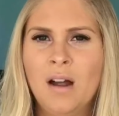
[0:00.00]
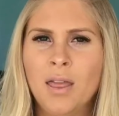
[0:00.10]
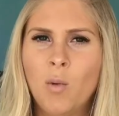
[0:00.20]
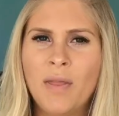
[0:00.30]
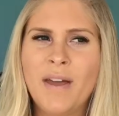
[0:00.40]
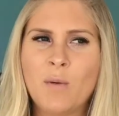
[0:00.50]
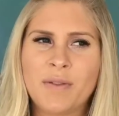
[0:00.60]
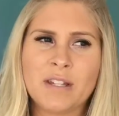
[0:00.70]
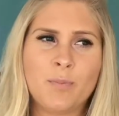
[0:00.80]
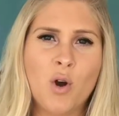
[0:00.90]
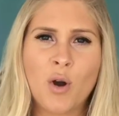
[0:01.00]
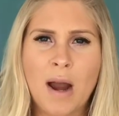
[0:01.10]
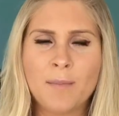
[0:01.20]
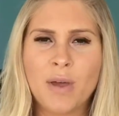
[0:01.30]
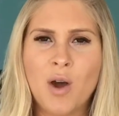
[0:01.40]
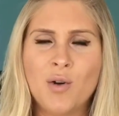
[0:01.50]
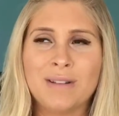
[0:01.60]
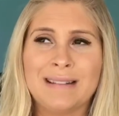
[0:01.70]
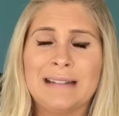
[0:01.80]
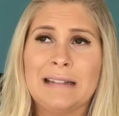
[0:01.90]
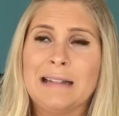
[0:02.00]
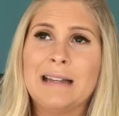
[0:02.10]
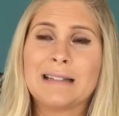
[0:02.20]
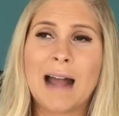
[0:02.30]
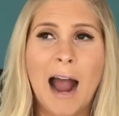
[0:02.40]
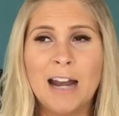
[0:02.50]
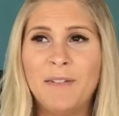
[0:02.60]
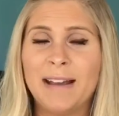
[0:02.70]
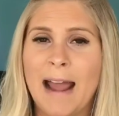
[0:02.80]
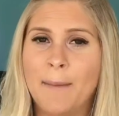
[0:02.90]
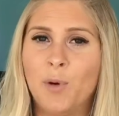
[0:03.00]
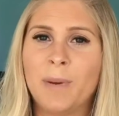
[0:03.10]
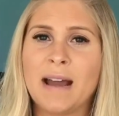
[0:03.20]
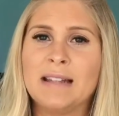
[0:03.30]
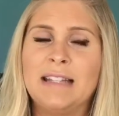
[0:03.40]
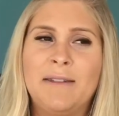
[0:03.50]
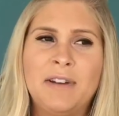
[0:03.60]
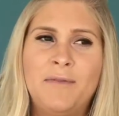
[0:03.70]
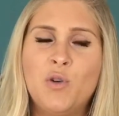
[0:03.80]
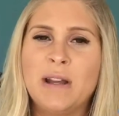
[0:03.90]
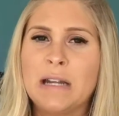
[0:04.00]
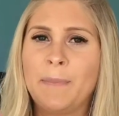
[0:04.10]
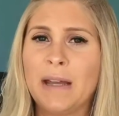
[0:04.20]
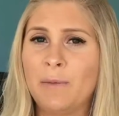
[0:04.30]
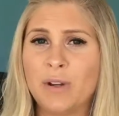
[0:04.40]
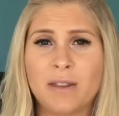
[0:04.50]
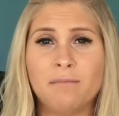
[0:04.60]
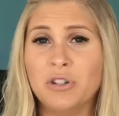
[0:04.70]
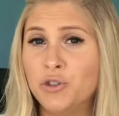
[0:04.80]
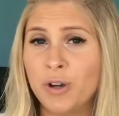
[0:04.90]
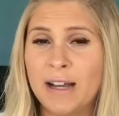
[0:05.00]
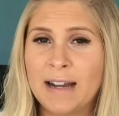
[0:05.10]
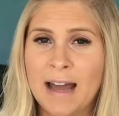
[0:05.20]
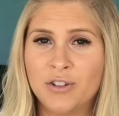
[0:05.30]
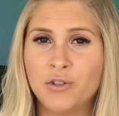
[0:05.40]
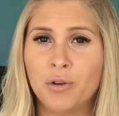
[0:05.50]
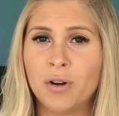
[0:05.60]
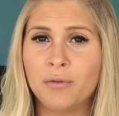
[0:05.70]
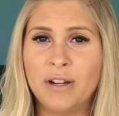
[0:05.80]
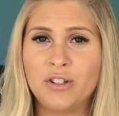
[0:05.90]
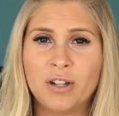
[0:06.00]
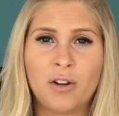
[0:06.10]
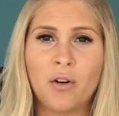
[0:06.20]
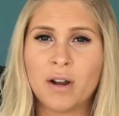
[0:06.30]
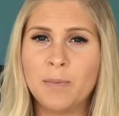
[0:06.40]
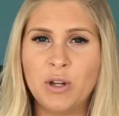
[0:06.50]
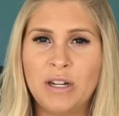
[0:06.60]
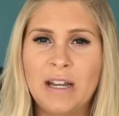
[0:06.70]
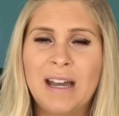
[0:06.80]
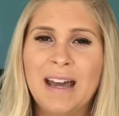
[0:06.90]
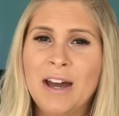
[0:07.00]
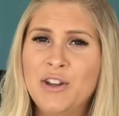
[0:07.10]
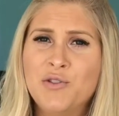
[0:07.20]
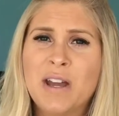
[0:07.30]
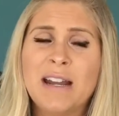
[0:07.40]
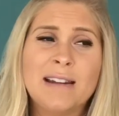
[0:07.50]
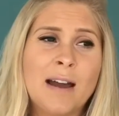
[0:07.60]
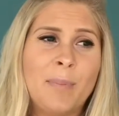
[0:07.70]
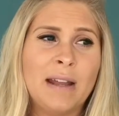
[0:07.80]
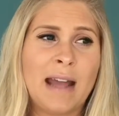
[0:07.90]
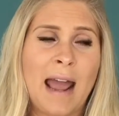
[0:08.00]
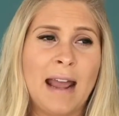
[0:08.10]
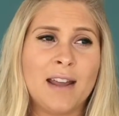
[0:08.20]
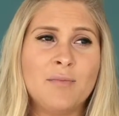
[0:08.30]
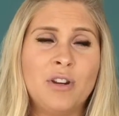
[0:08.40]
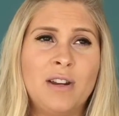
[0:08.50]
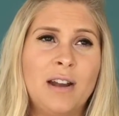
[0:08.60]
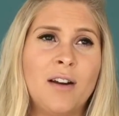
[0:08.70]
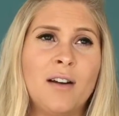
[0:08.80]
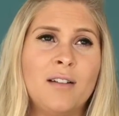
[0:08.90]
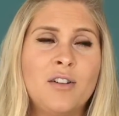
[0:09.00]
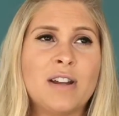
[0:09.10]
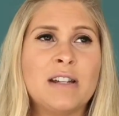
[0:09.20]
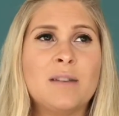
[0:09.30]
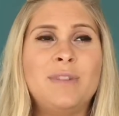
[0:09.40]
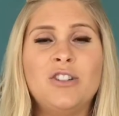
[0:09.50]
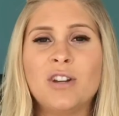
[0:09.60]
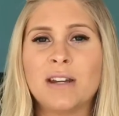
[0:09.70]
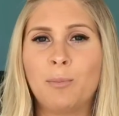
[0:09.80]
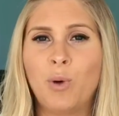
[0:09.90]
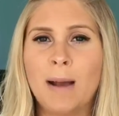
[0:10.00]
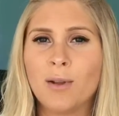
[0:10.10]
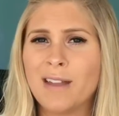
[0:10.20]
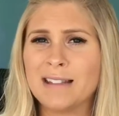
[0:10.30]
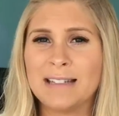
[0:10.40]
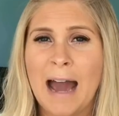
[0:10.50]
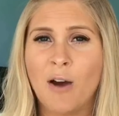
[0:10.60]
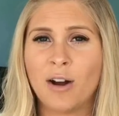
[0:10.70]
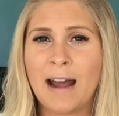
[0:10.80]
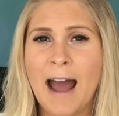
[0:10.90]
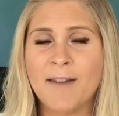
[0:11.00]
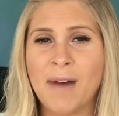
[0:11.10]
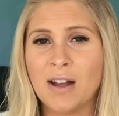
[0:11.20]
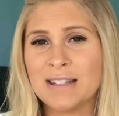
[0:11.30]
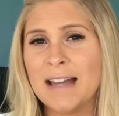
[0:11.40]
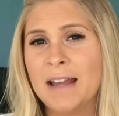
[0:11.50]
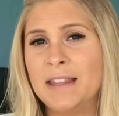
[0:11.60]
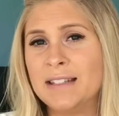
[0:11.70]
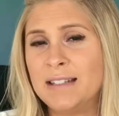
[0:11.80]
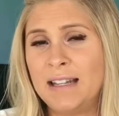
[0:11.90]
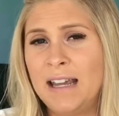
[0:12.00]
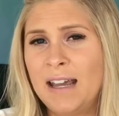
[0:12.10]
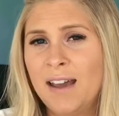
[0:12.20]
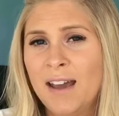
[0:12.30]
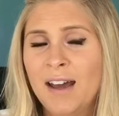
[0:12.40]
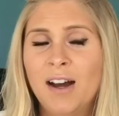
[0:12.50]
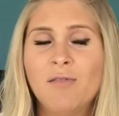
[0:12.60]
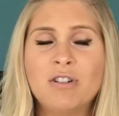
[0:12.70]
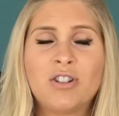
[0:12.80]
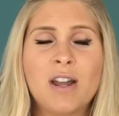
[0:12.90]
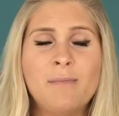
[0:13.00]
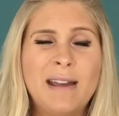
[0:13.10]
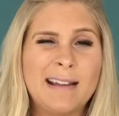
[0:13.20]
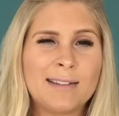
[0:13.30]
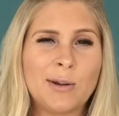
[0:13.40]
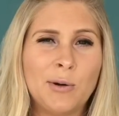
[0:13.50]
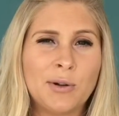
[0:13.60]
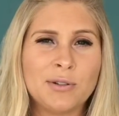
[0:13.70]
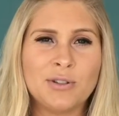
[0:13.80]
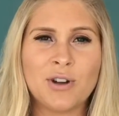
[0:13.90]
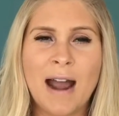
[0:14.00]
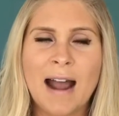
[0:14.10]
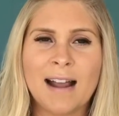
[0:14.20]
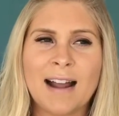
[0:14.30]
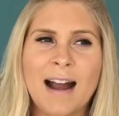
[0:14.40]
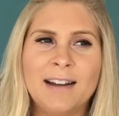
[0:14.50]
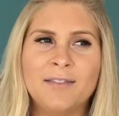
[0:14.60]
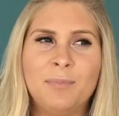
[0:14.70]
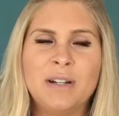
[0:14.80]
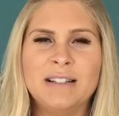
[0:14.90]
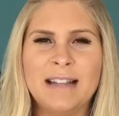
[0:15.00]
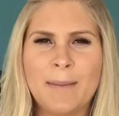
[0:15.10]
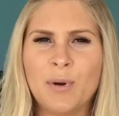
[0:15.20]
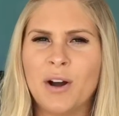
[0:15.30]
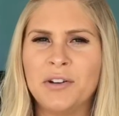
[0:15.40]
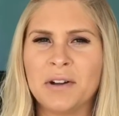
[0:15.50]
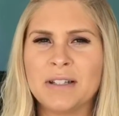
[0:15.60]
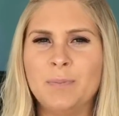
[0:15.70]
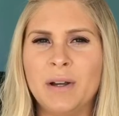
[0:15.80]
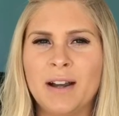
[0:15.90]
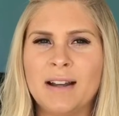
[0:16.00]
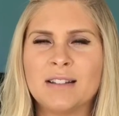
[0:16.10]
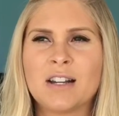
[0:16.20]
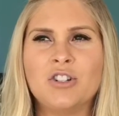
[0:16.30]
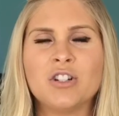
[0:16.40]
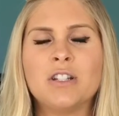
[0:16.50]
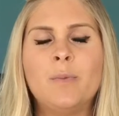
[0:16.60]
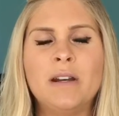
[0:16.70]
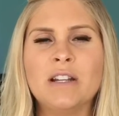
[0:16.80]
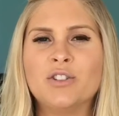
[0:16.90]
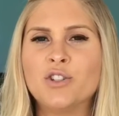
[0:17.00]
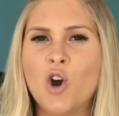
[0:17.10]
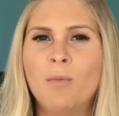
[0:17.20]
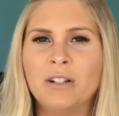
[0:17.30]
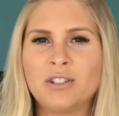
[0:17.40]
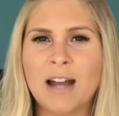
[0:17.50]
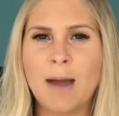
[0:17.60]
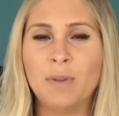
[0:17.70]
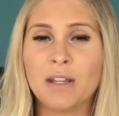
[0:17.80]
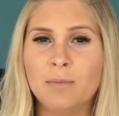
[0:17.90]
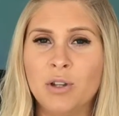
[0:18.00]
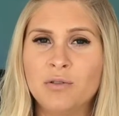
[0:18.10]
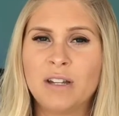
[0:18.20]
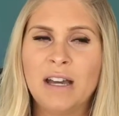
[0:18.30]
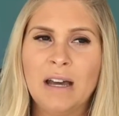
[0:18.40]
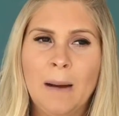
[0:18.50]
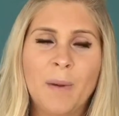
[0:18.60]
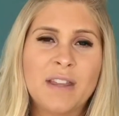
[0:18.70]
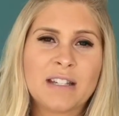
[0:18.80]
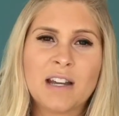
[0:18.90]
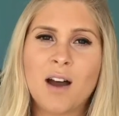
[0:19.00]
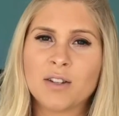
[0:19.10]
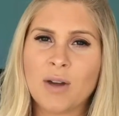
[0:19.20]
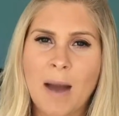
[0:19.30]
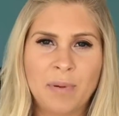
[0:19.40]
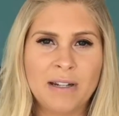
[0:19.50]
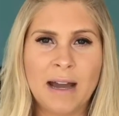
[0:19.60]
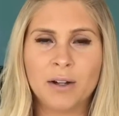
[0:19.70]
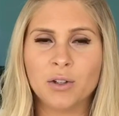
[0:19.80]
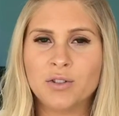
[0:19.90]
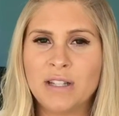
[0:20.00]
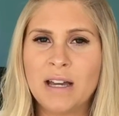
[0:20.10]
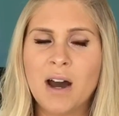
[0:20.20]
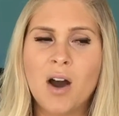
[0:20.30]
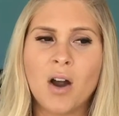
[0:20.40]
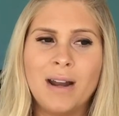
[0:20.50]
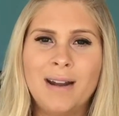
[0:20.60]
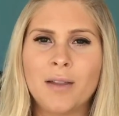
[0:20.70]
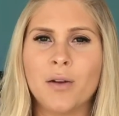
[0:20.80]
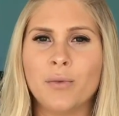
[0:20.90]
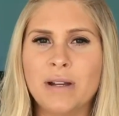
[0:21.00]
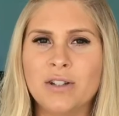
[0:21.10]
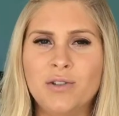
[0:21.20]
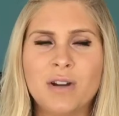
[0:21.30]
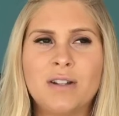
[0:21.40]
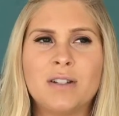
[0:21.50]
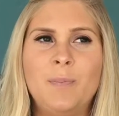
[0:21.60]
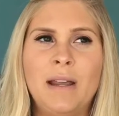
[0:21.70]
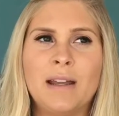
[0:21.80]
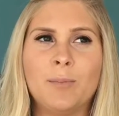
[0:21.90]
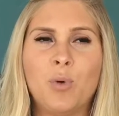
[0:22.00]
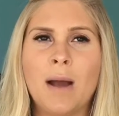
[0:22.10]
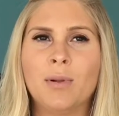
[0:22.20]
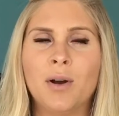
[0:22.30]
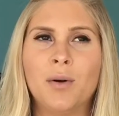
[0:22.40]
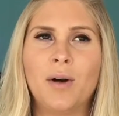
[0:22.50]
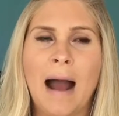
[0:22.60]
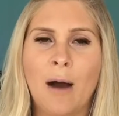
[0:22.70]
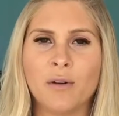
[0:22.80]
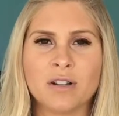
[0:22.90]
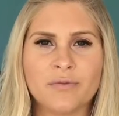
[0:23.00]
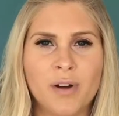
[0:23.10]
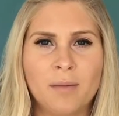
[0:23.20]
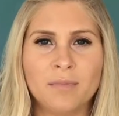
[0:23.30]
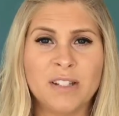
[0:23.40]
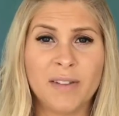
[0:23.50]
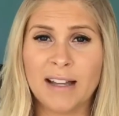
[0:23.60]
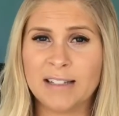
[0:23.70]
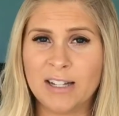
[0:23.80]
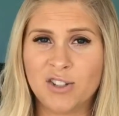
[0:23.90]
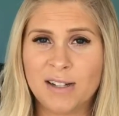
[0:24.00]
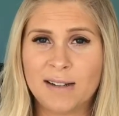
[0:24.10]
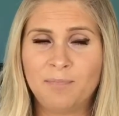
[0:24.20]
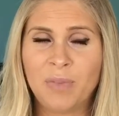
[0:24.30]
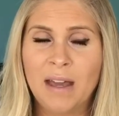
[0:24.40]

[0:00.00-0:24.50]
The one thing with this program though, it's kind of a gamble, because even if you end up with Madrid as your region or community, you can end up in a community, or you can end up teaching in a pueblo that's an hour and a half outside the city, which can be a total drag and kind of put a damper on your experience because you're spending so much time in the commute. But this could also happen in Andalusia or any other region. You could just be in a pueblo hours from civilization.